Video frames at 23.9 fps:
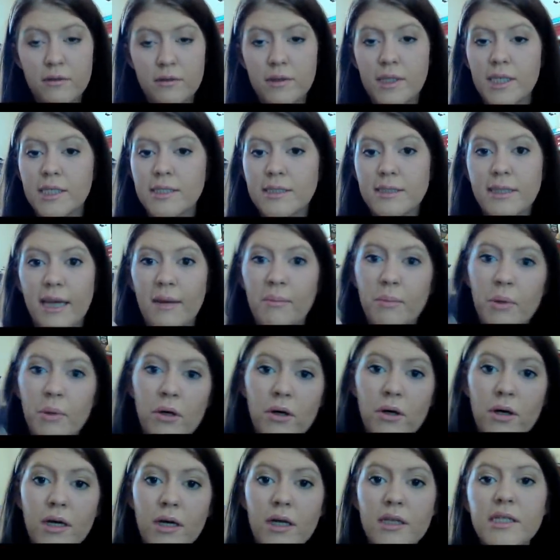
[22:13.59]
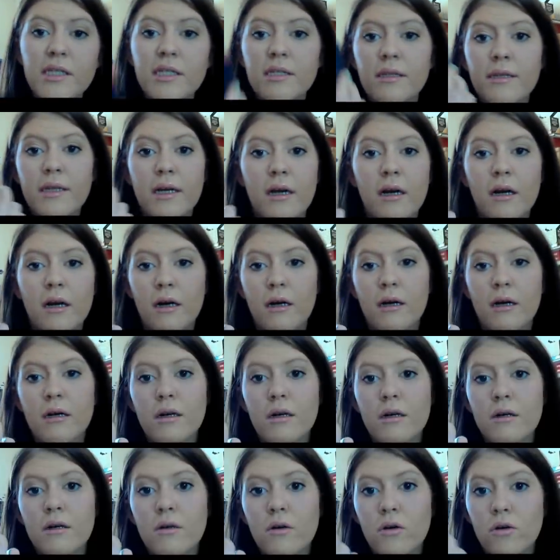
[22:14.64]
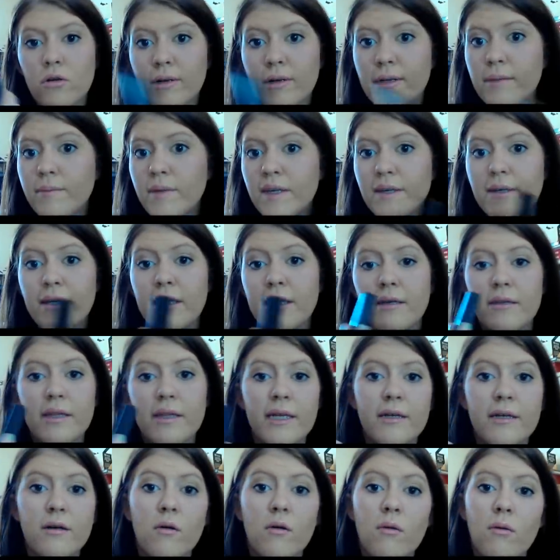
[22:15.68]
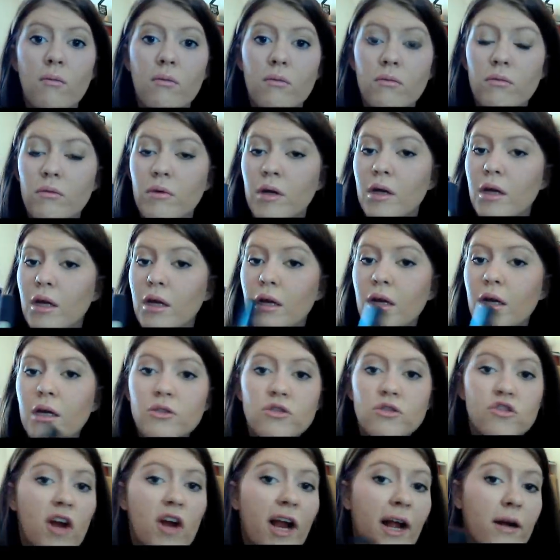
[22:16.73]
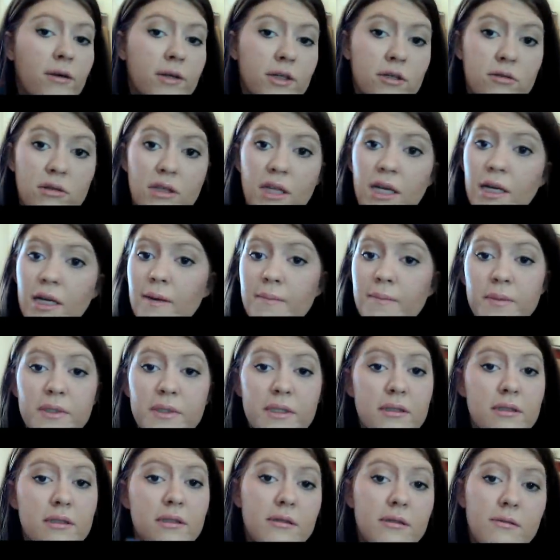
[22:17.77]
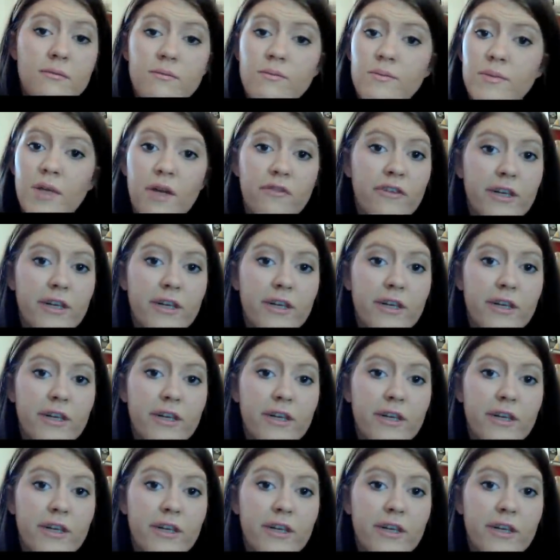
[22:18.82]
These stay put. They're creamy. They don't dry up your lips. They're